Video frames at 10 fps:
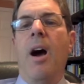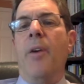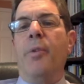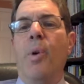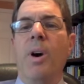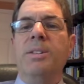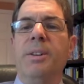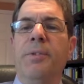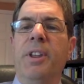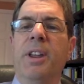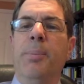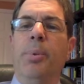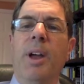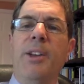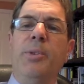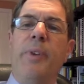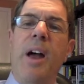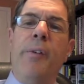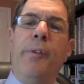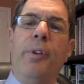Of course, if the plants
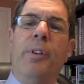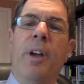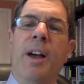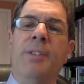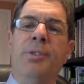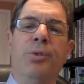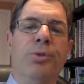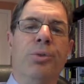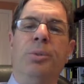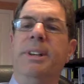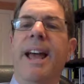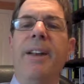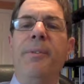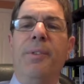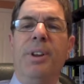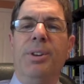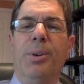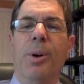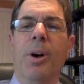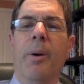without fertilizer grew 10 feet
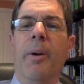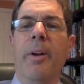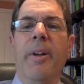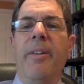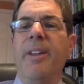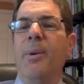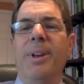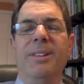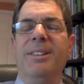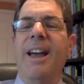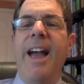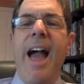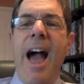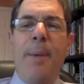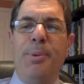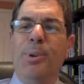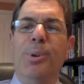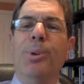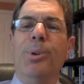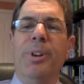tall, then we could say
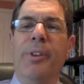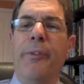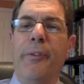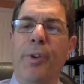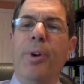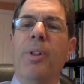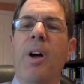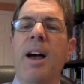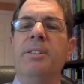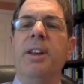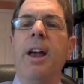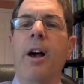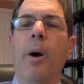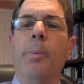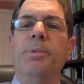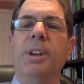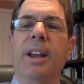absolutely fertilizer helps